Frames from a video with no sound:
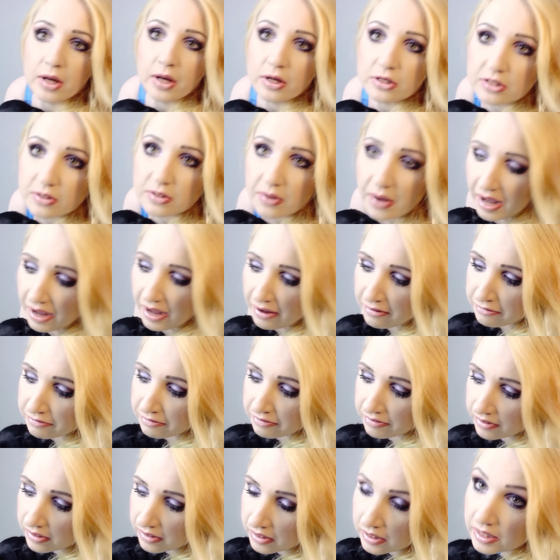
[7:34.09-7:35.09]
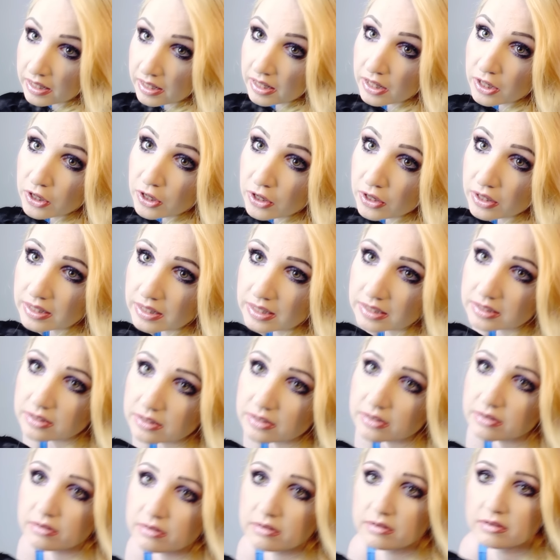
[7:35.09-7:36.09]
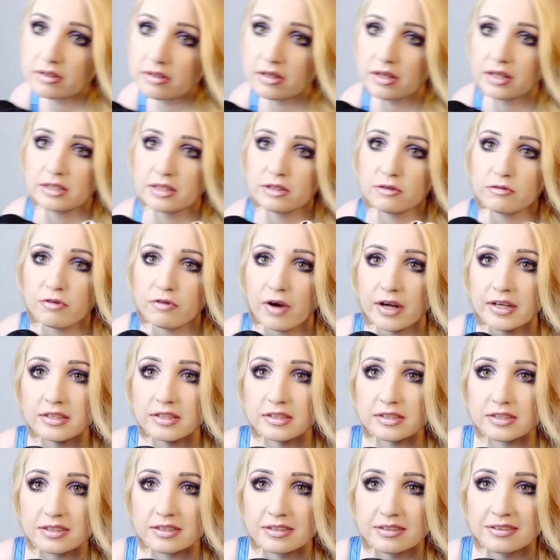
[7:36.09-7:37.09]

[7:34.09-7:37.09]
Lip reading: We also have her little friend,